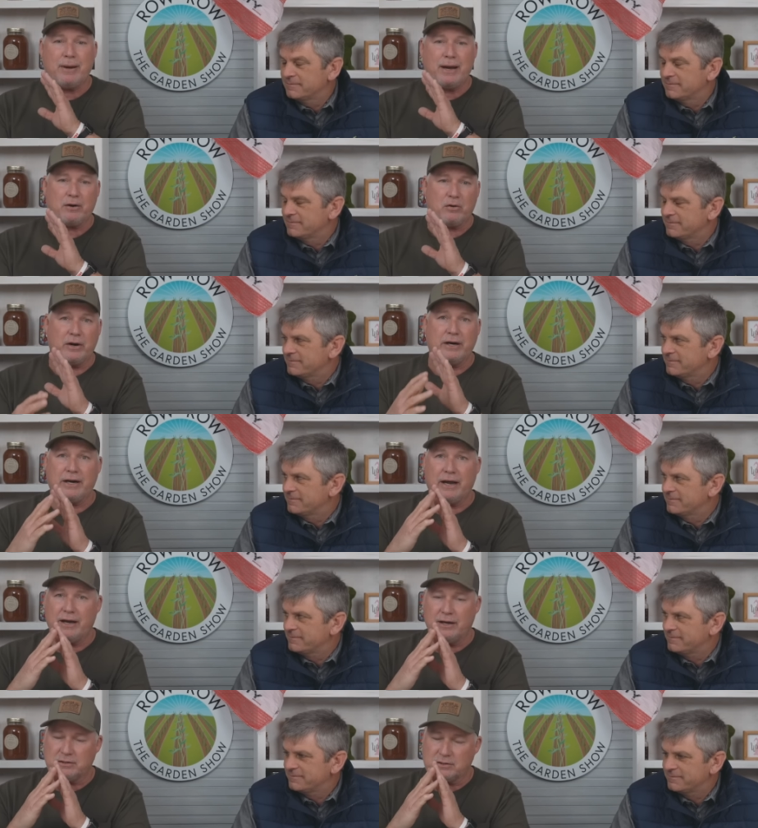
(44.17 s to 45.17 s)
Speaker 1: my
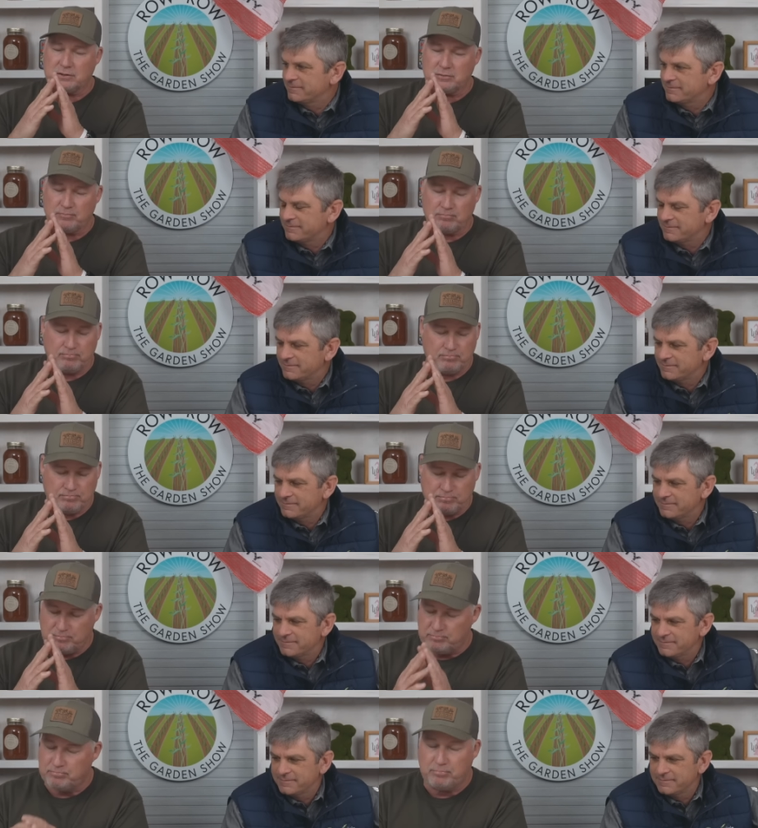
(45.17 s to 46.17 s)
greenhouse
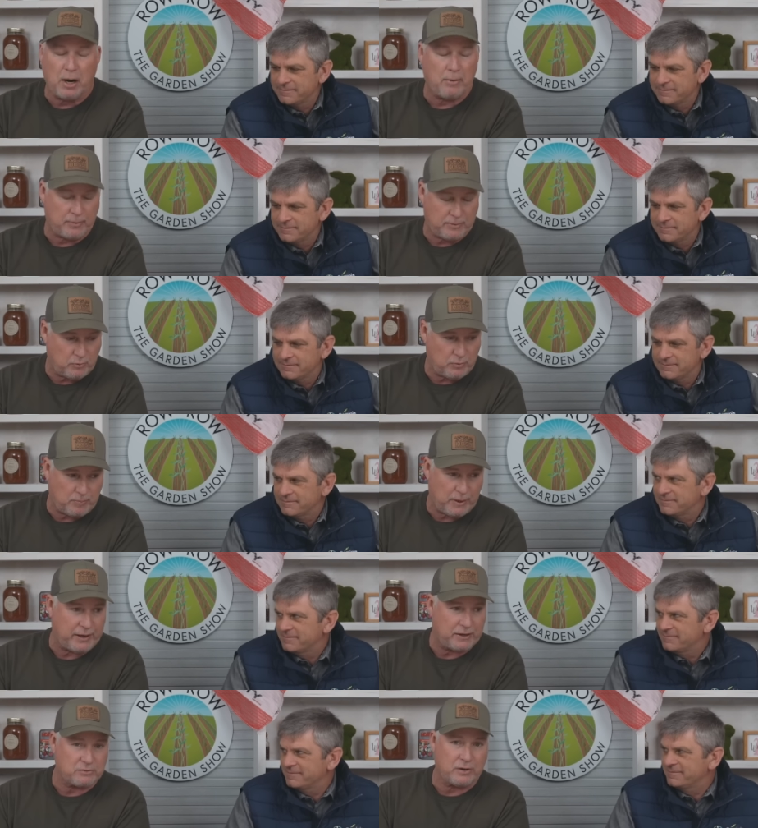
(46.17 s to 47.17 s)
bumping with
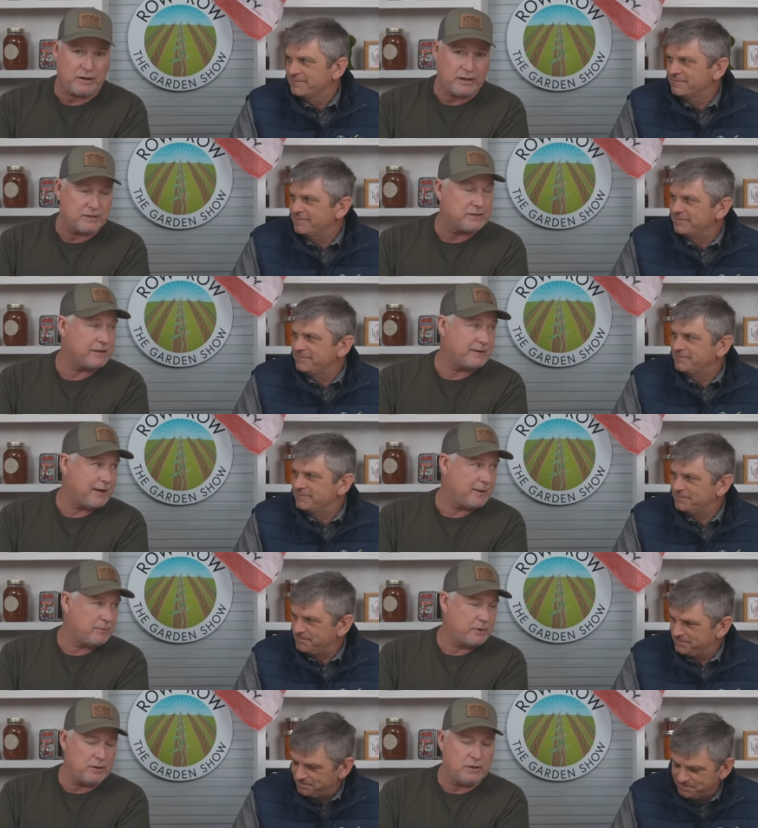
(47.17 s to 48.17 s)
plants right now. It's that
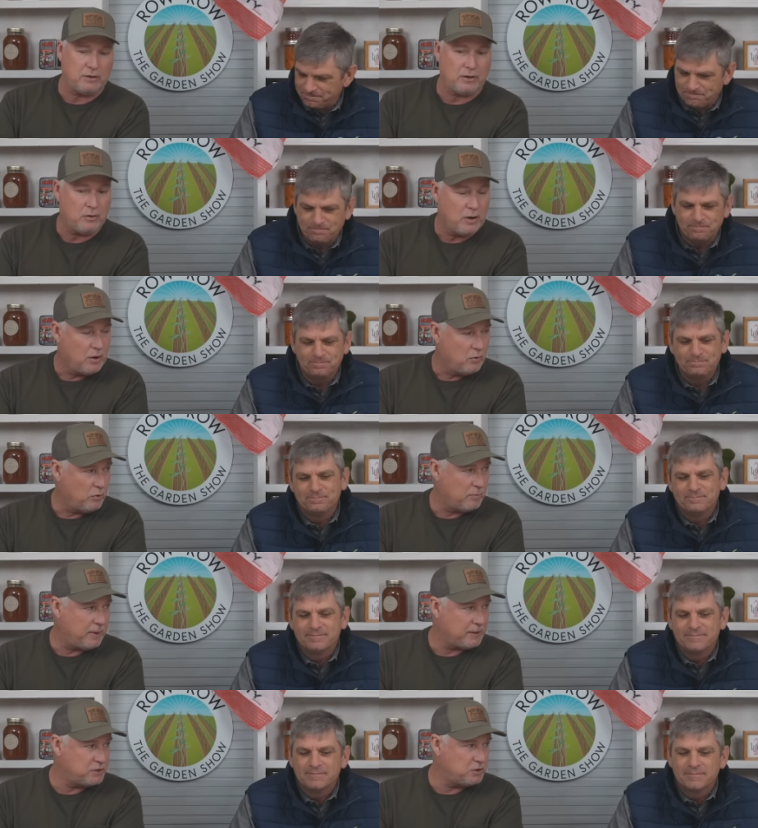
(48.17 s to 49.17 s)
time of the year. Mm -hmm. What
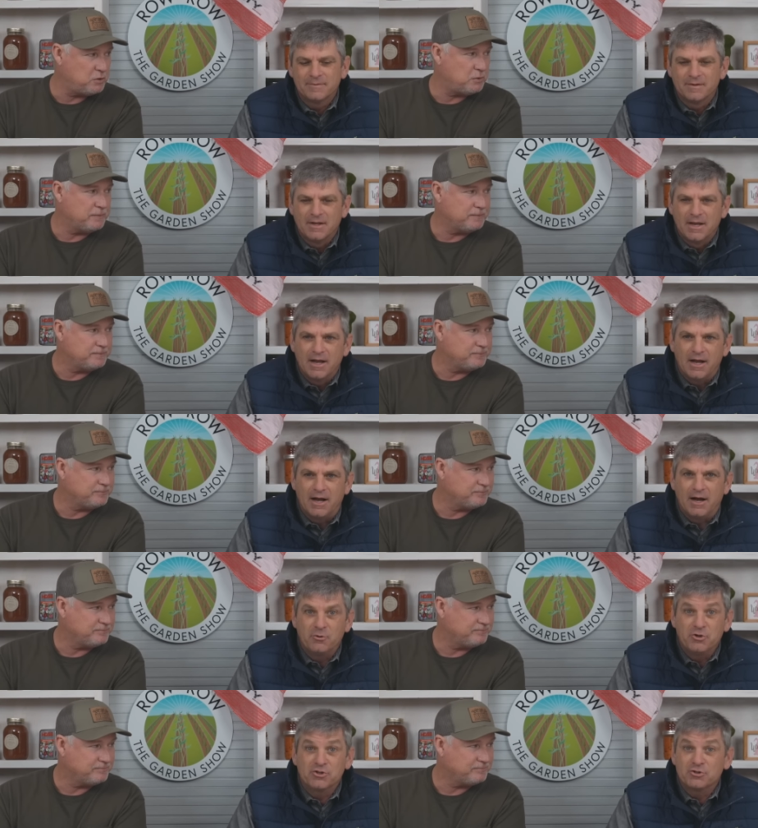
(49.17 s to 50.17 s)
about you?
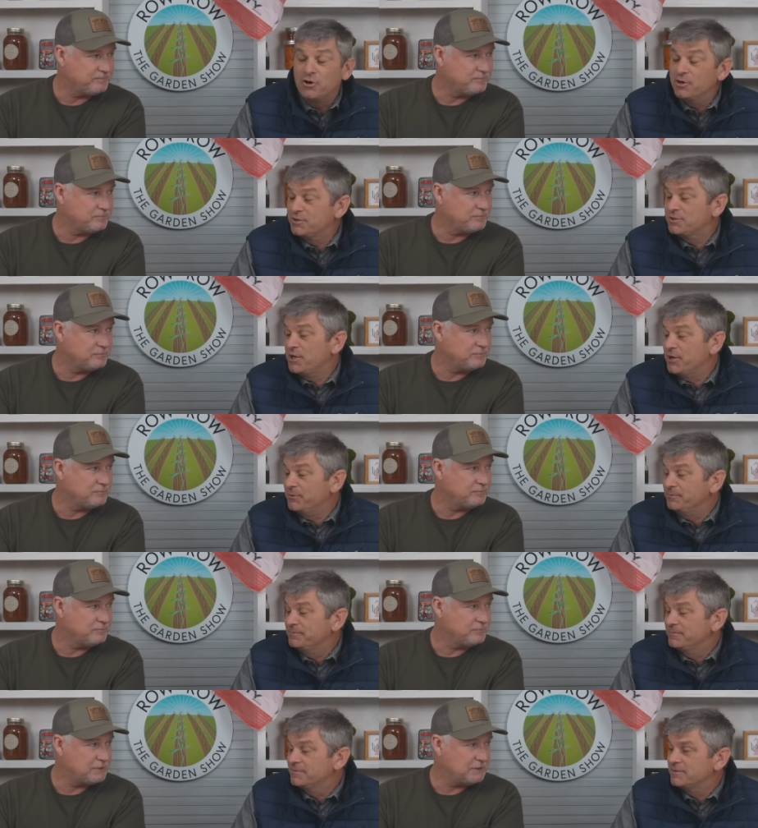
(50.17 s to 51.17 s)
Uh, we're
Speaker 2: just starting to sow.
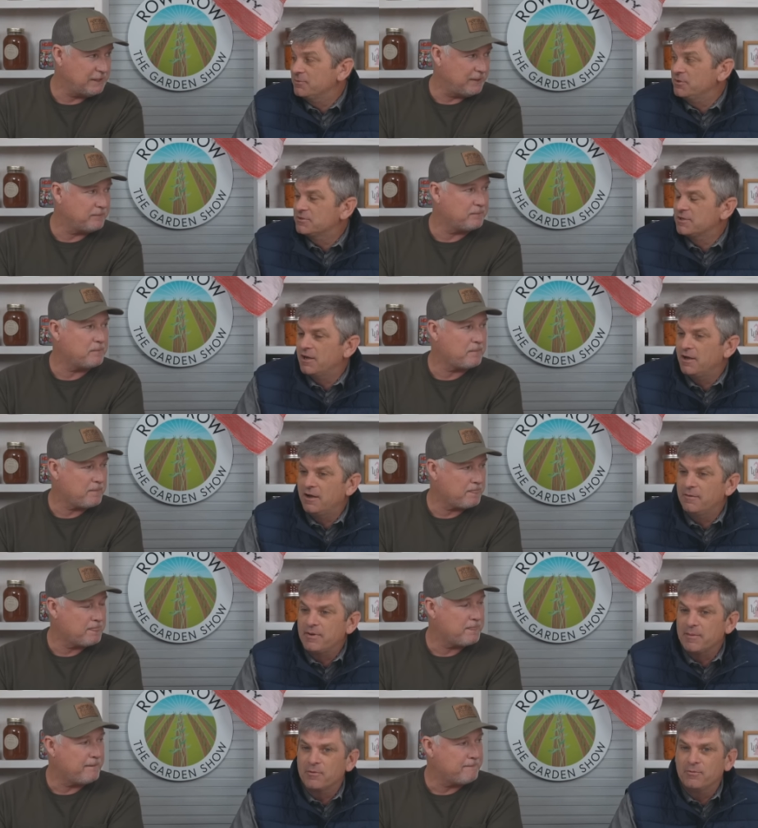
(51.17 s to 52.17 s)
So yep.
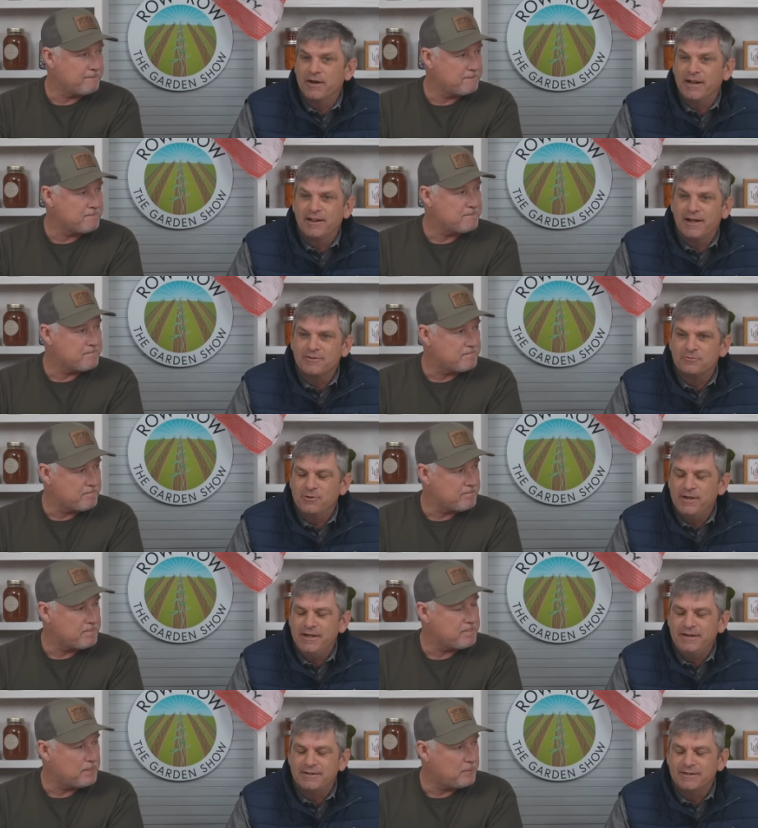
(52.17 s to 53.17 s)
uh, pepper went in last
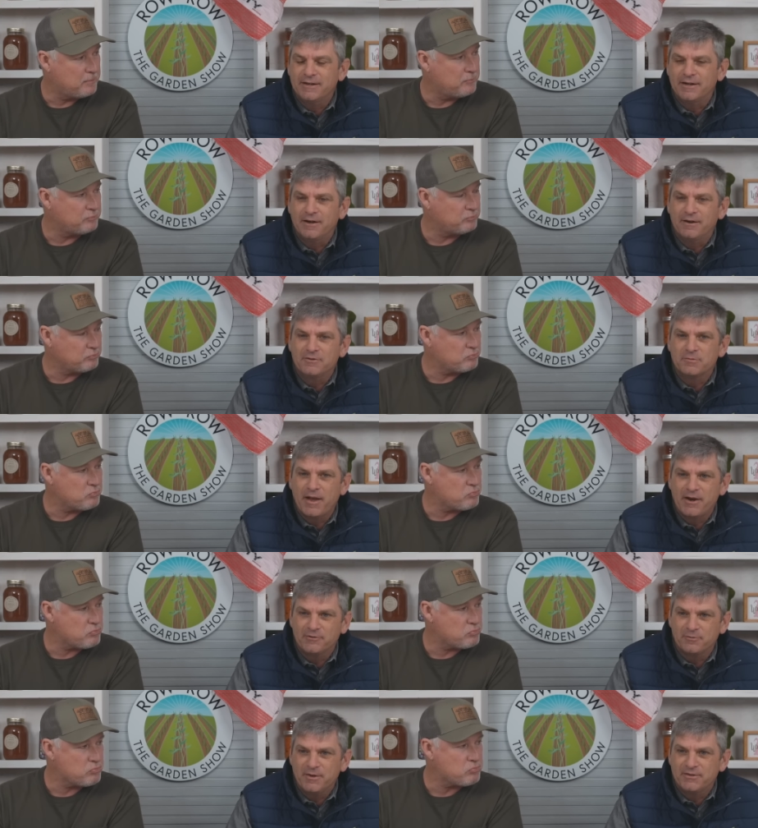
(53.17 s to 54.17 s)
week. Uh,
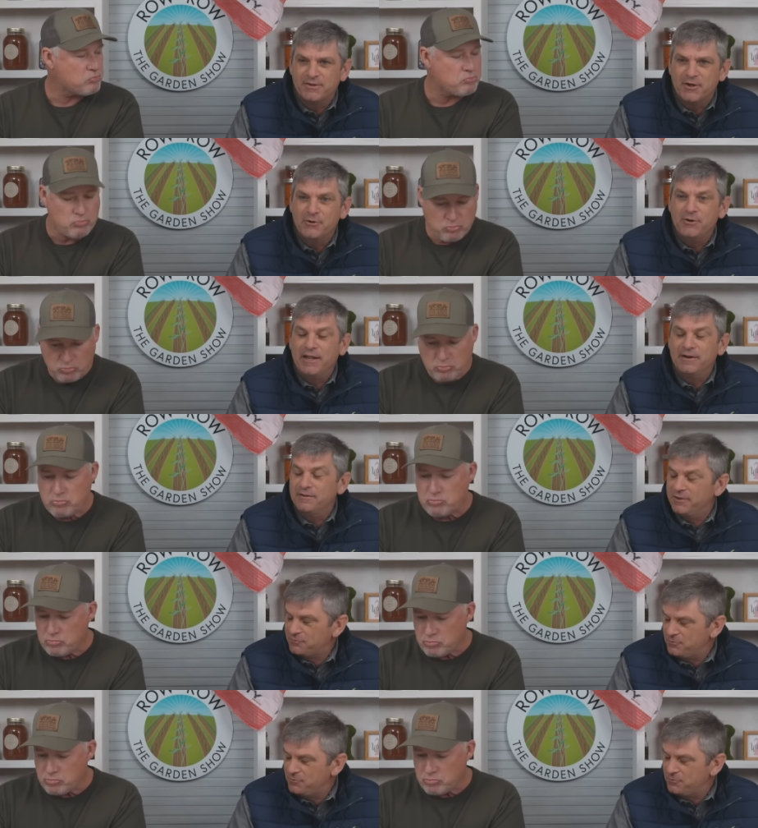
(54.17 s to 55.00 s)
tomatoes will be sowed into this